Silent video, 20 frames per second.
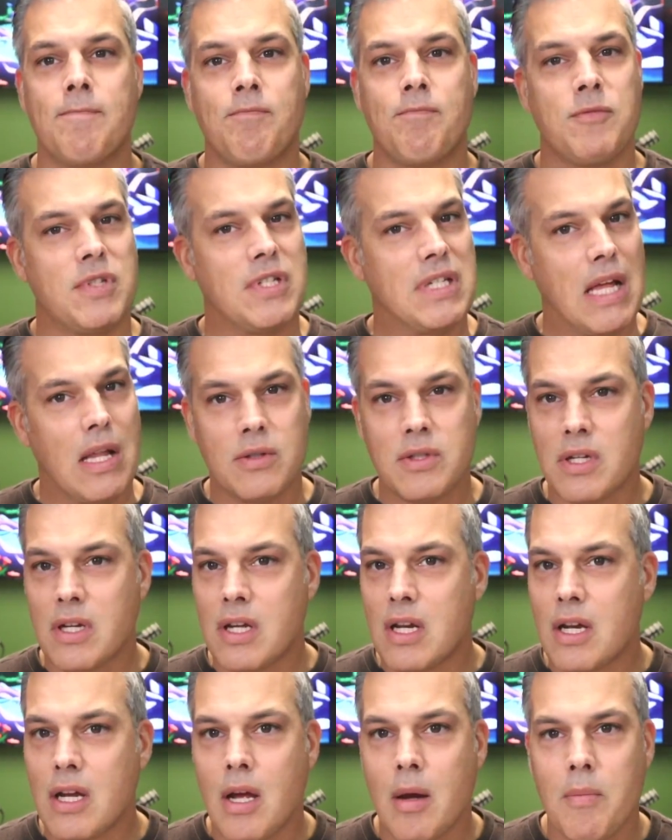Sellers are
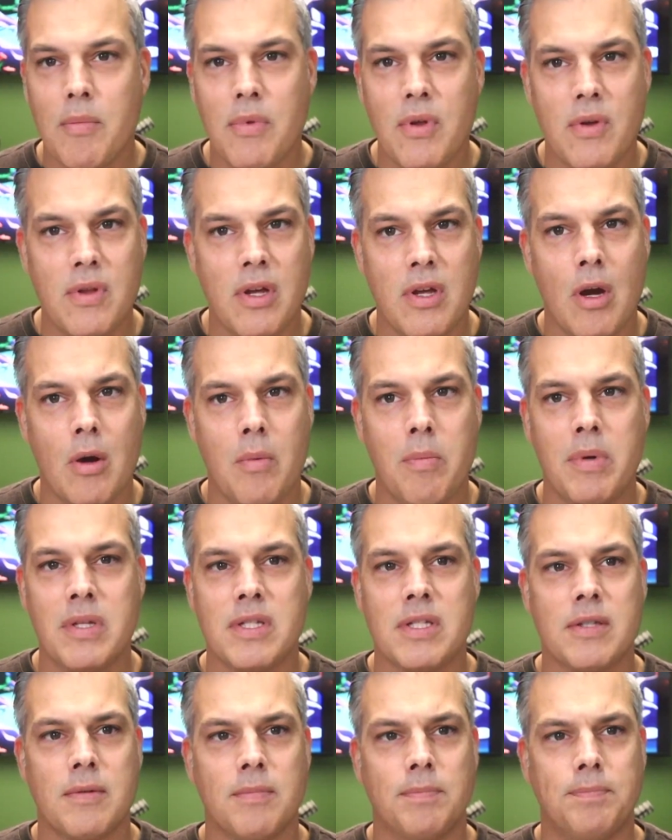going to come through the opens.